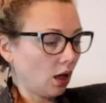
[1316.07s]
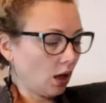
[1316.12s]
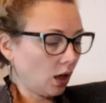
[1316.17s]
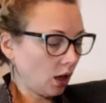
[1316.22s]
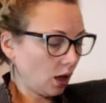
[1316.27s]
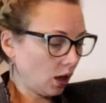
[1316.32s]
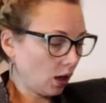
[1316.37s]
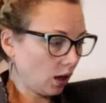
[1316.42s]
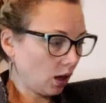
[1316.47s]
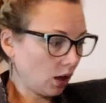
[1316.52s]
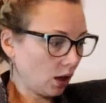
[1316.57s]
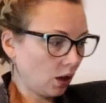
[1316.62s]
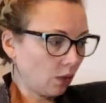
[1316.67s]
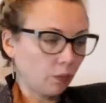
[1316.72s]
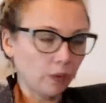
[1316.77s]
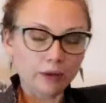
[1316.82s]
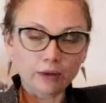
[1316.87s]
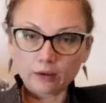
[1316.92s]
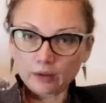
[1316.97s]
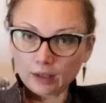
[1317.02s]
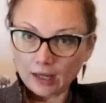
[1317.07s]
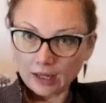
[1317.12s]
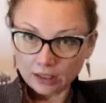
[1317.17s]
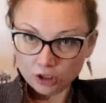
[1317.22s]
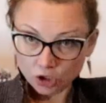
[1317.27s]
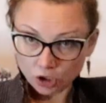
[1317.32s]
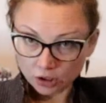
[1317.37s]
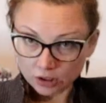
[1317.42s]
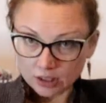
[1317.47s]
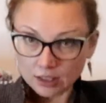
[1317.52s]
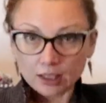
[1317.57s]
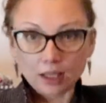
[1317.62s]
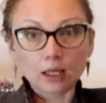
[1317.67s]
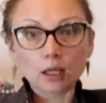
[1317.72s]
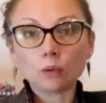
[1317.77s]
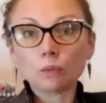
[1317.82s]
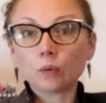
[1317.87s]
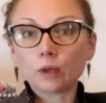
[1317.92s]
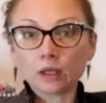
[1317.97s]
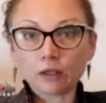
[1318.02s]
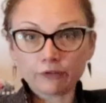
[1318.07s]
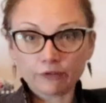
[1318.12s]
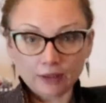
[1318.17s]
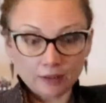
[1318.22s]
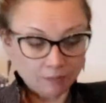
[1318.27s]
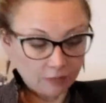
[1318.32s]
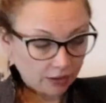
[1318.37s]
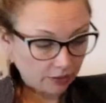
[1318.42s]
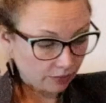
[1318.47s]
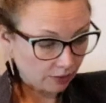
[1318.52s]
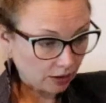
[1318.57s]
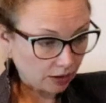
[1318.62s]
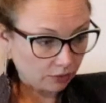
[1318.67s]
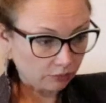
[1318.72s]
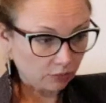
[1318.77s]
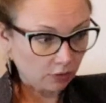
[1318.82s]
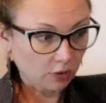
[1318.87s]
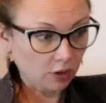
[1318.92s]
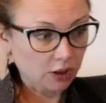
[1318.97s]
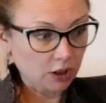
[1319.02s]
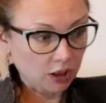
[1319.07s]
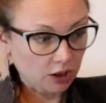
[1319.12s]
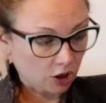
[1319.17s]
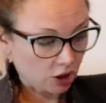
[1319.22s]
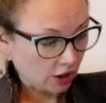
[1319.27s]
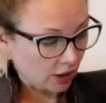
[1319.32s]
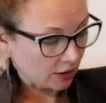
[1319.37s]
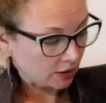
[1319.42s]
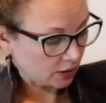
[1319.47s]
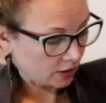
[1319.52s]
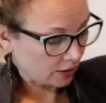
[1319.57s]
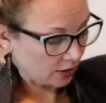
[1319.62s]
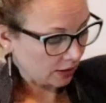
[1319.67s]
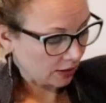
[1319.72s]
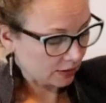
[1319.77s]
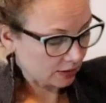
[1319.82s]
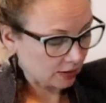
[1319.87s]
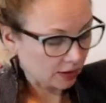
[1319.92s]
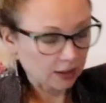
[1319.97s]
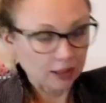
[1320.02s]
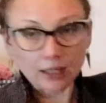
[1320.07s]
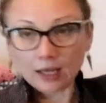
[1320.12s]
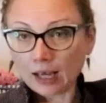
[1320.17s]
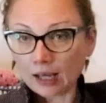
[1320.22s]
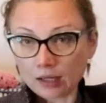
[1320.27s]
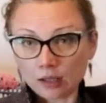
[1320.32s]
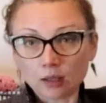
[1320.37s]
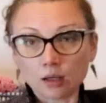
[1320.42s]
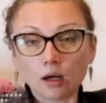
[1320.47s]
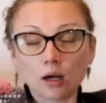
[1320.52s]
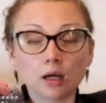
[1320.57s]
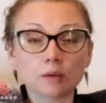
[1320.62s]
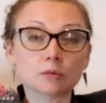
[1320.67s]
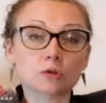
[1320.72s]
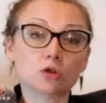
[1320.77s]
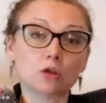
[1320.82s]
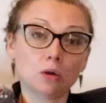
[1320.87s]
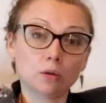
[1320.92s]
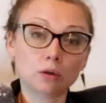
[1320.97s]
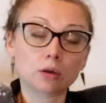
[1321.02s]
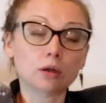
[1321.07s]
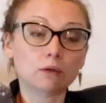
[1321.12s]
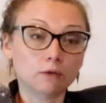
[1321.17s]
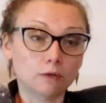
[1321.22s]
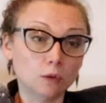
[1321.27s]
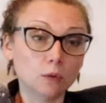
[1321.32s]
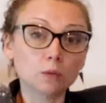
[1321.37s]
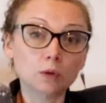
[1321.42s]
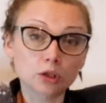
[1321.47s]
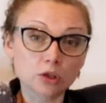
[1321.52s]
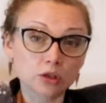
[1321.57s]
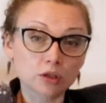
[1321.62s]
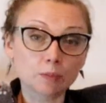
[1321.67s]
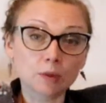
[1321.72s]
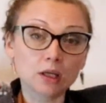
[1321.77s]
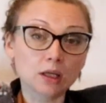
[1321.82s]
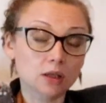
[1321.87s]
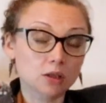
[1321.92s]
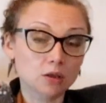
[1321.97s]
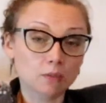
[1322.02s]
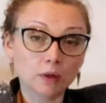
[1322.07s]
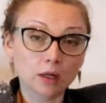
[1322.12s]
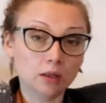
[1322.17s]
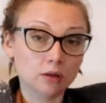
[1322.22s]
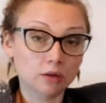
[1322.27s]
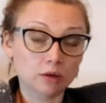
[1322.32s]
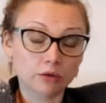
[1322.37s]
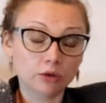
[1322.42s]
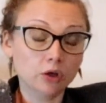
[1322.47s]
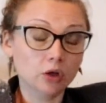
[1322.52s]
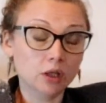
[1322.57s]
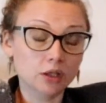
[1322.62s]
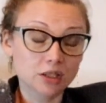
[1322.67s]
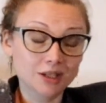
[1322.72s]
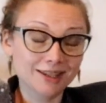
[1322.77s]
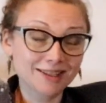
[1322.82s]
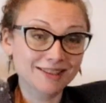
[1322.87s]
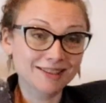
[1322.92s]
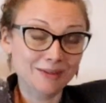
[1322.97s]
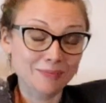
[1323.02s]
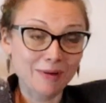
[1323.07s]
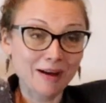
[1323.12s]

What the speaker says: whether the HRT will affect my thyroid and change this. And again, I'm so looking forward to speaking to my endocrinologist